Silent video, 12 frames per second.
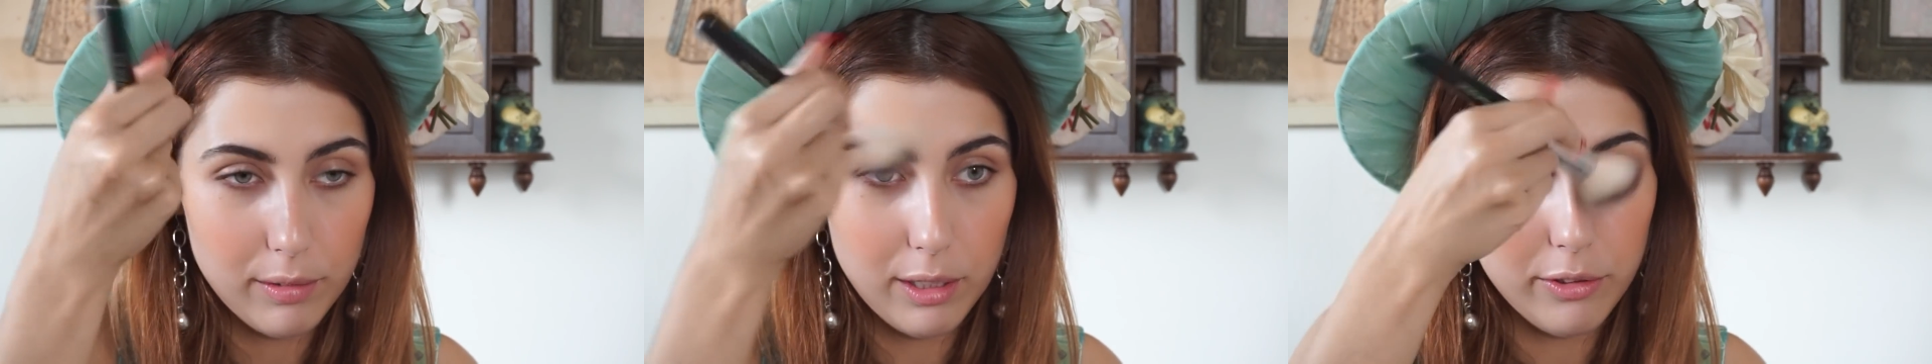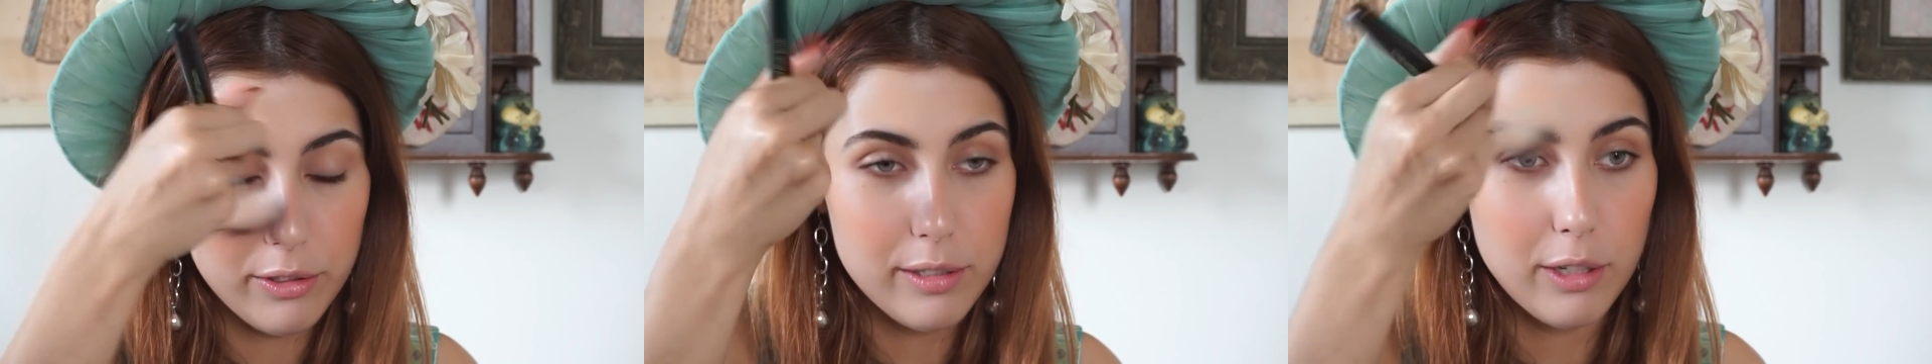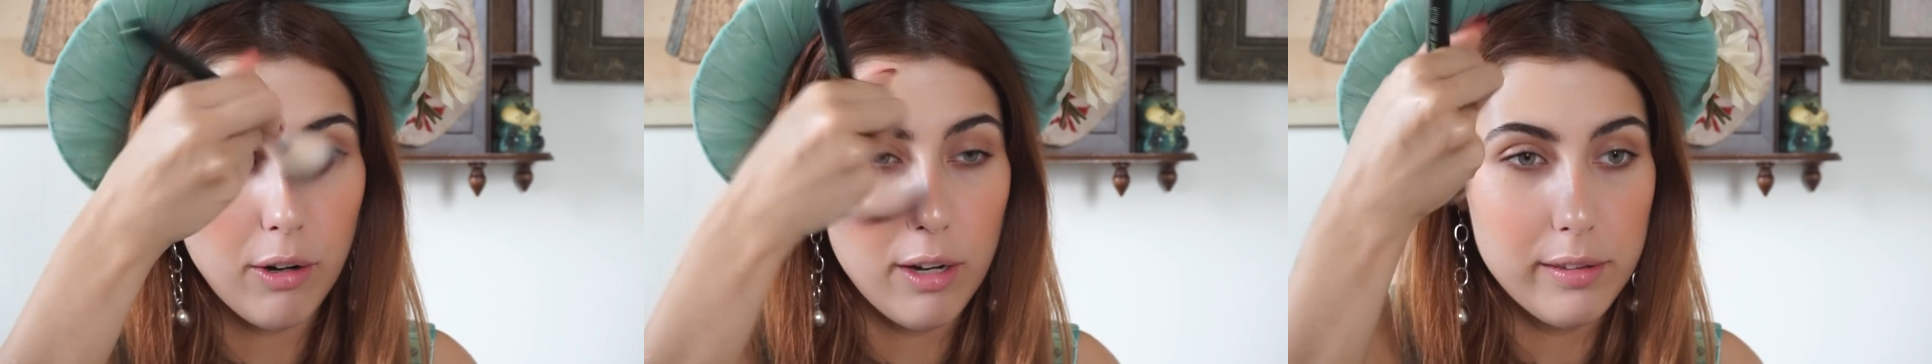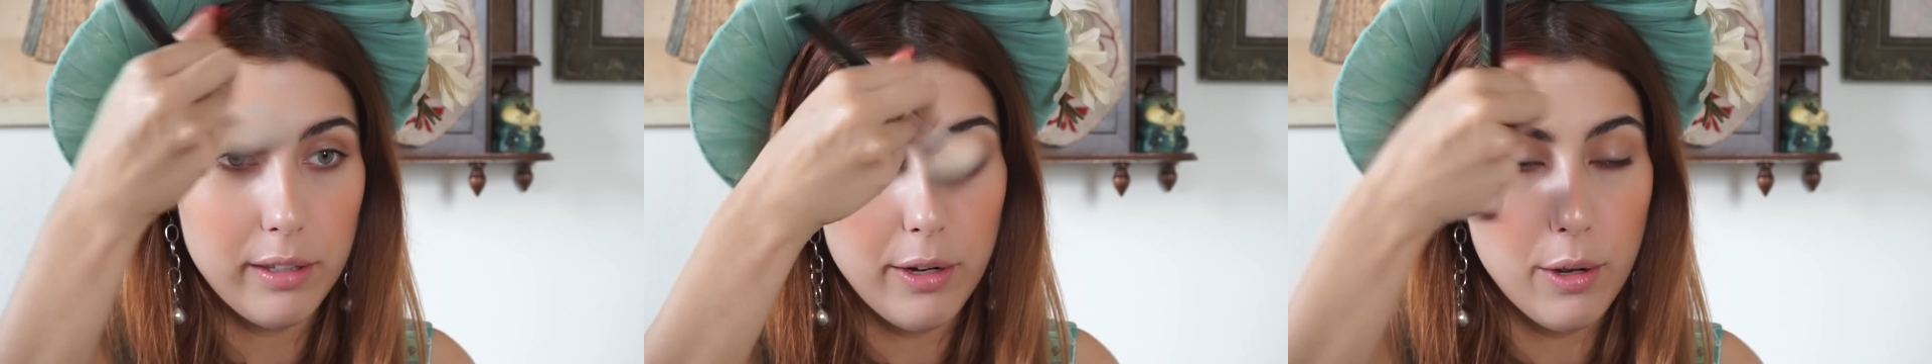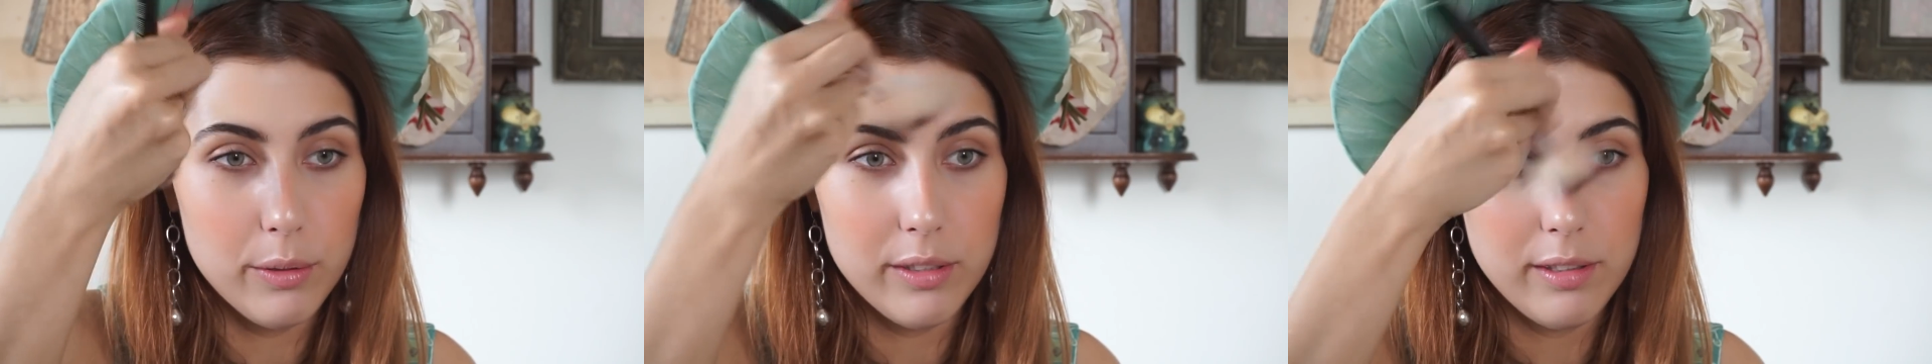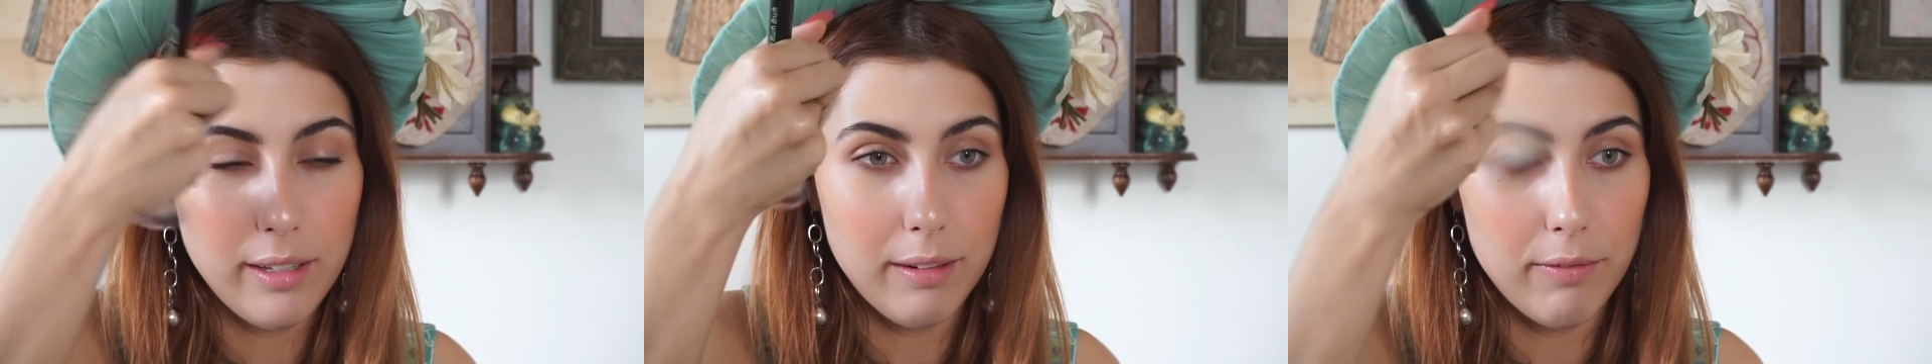And just across the nose
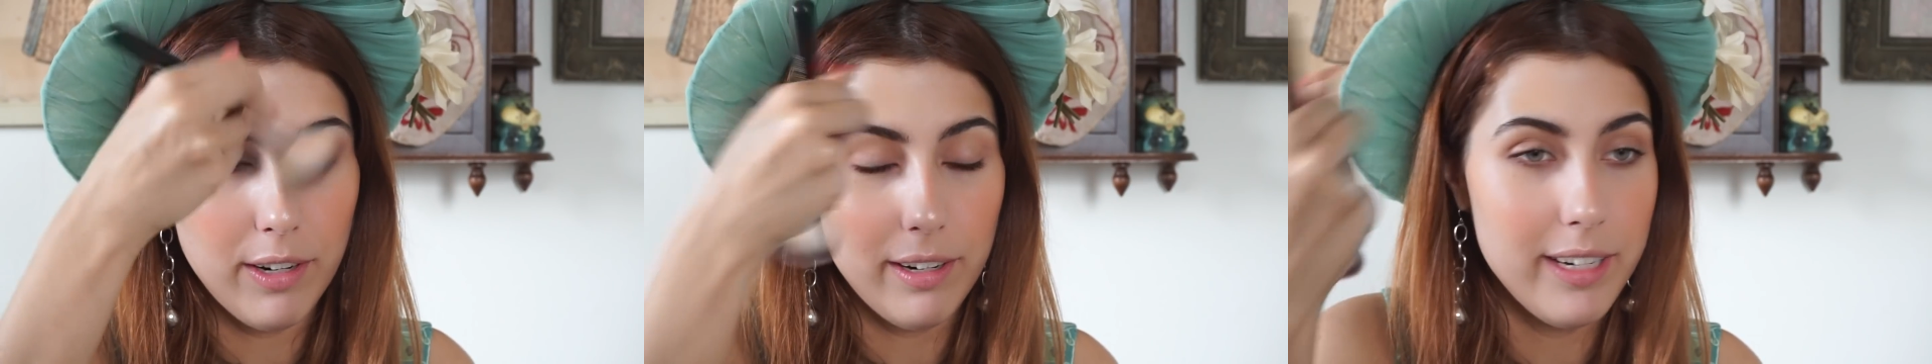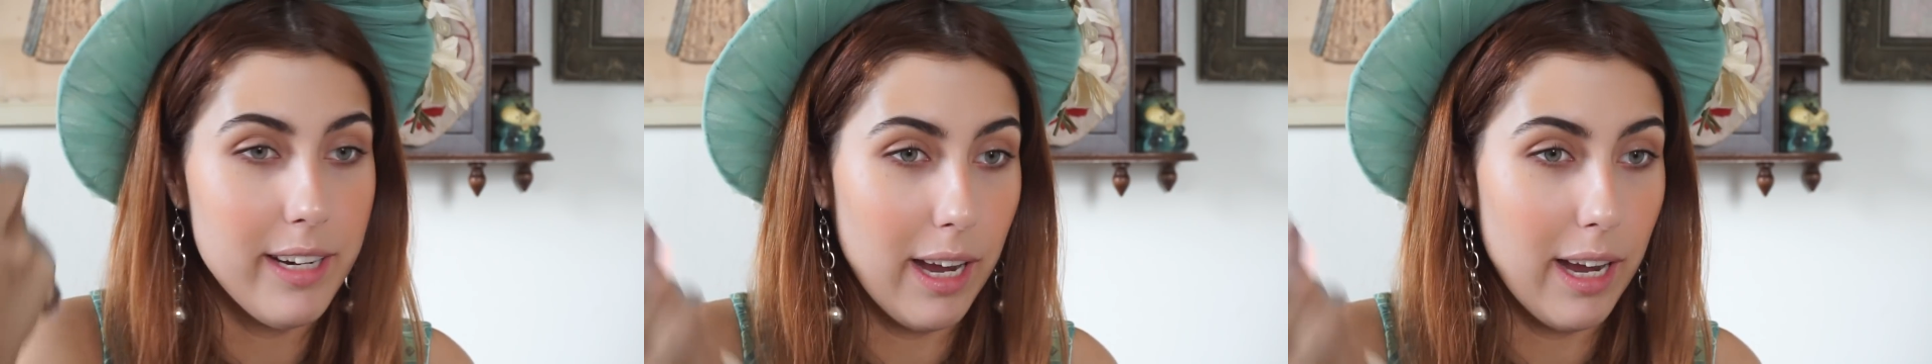is like very